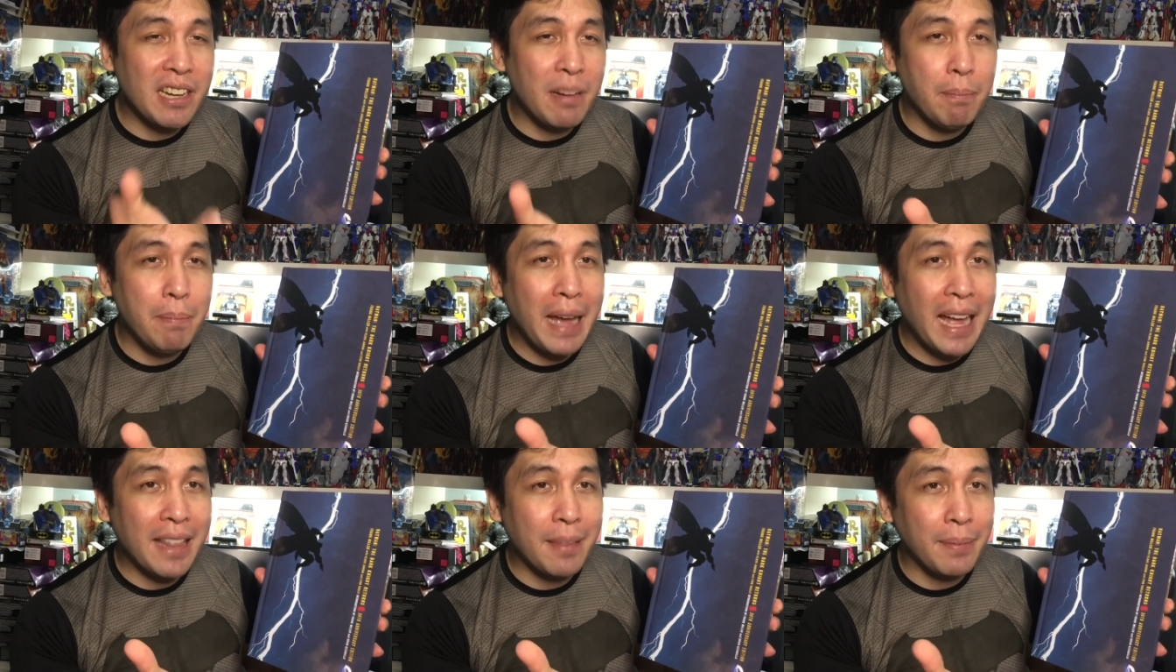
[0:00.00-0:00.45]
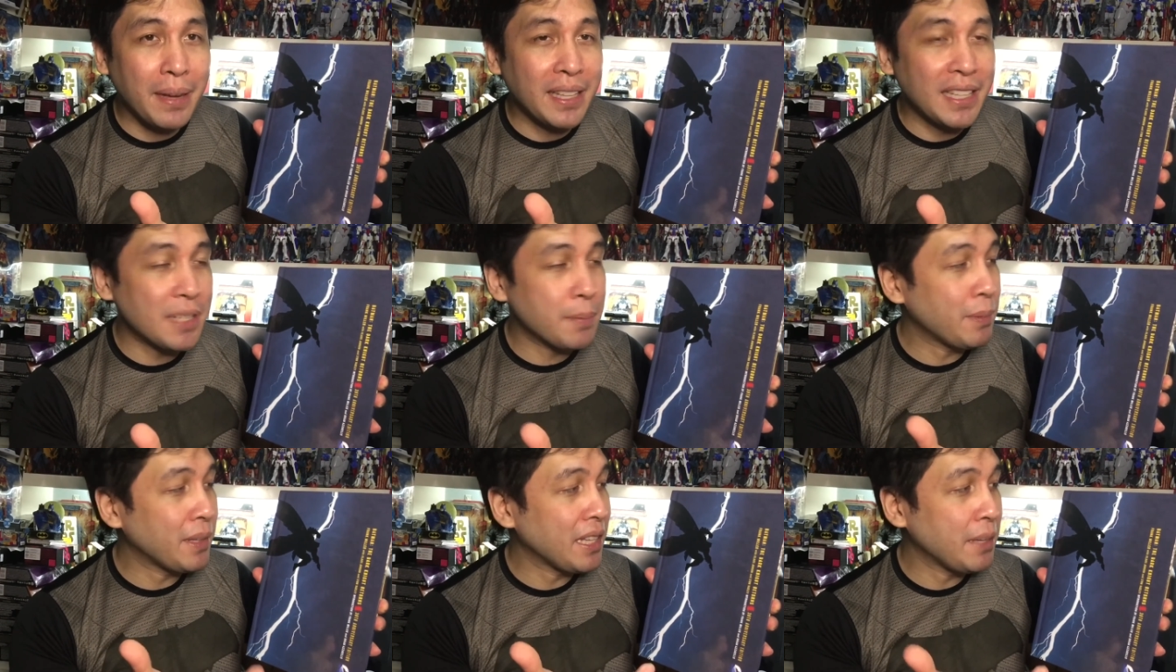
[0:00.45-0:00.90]
of Batman
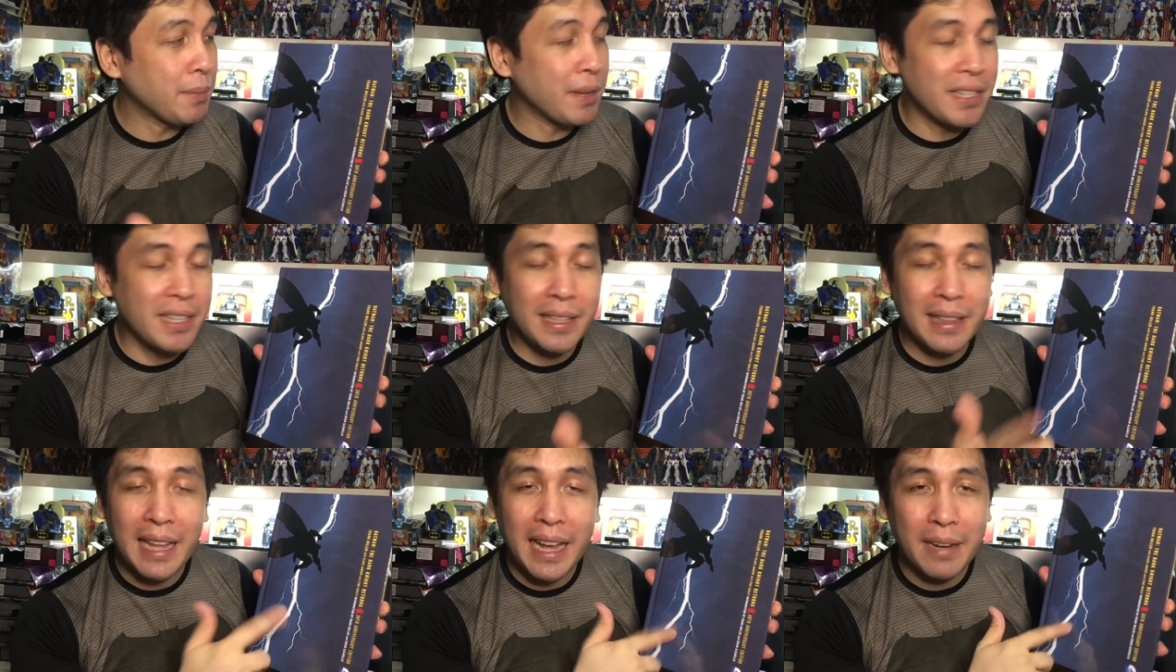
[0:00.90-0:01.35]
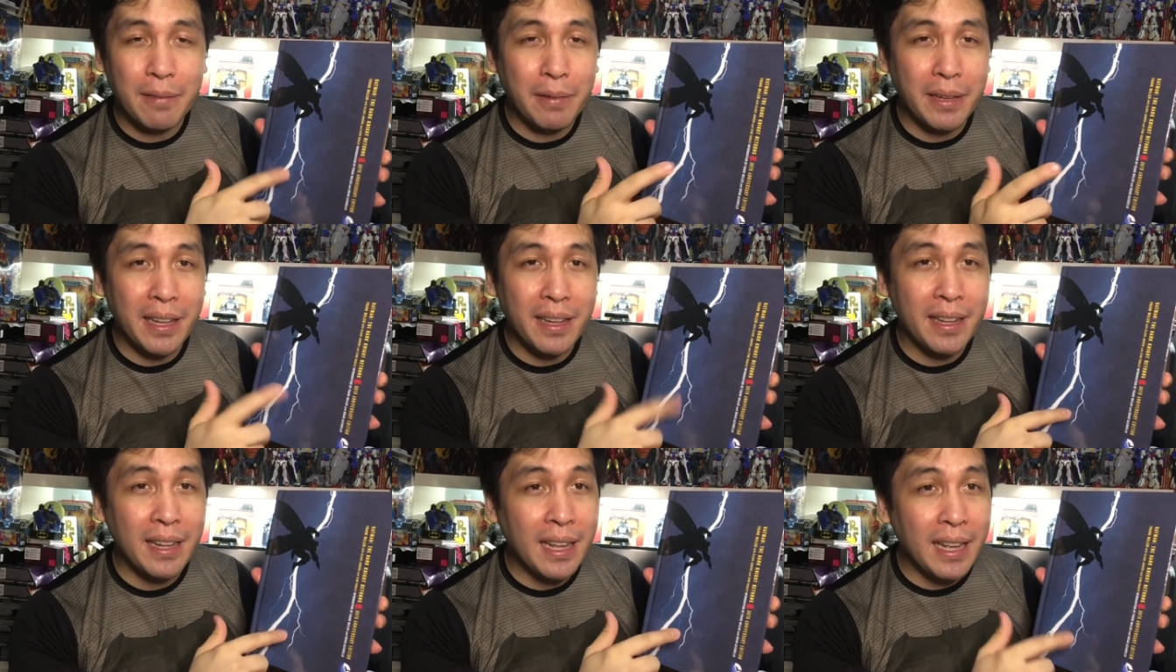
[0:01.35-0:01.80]
is pretty much in line
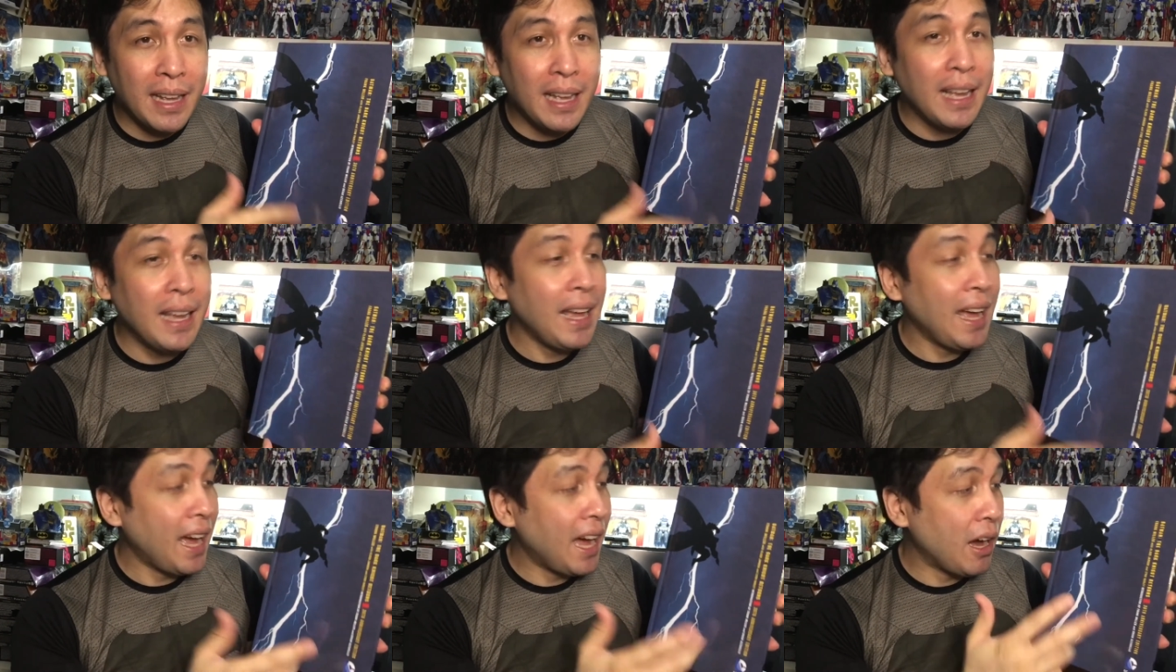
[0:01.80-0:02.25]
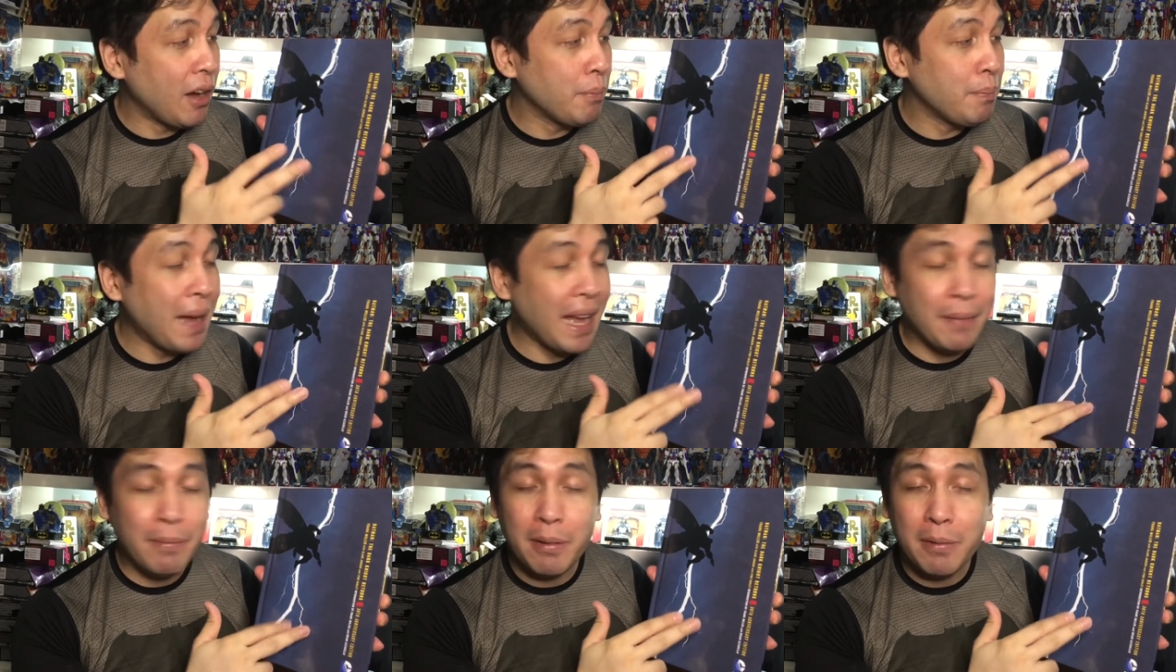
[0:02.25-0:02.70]
with how
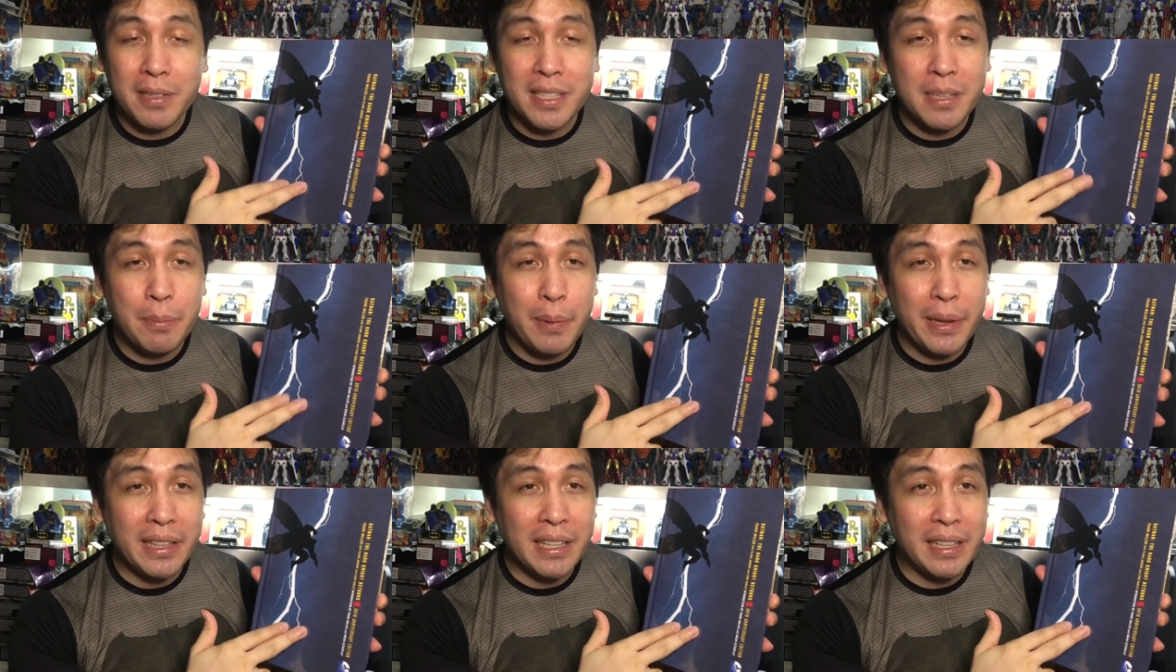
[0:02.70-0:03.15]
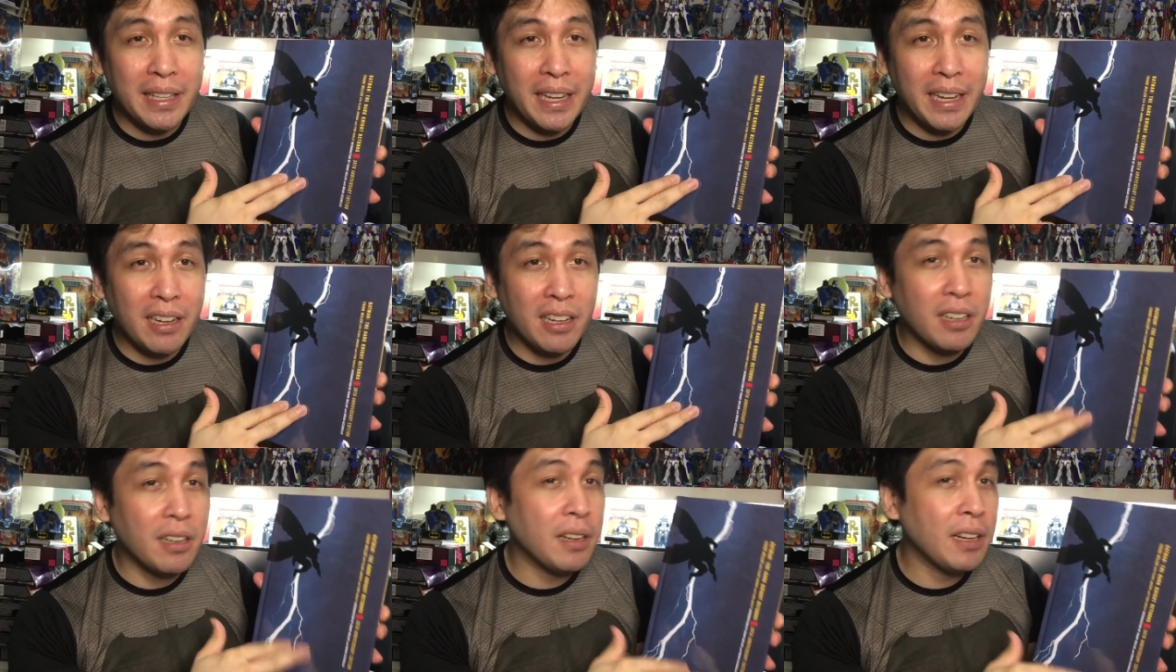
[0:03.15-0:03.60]
Batman was depicted
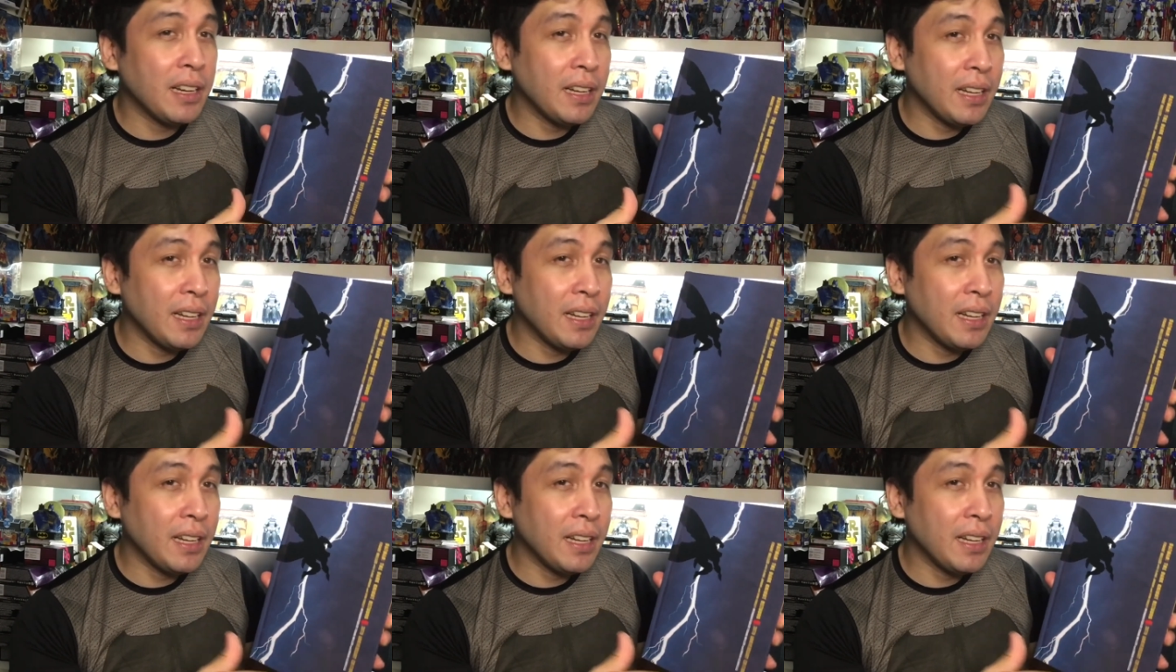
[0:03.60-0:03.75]
here.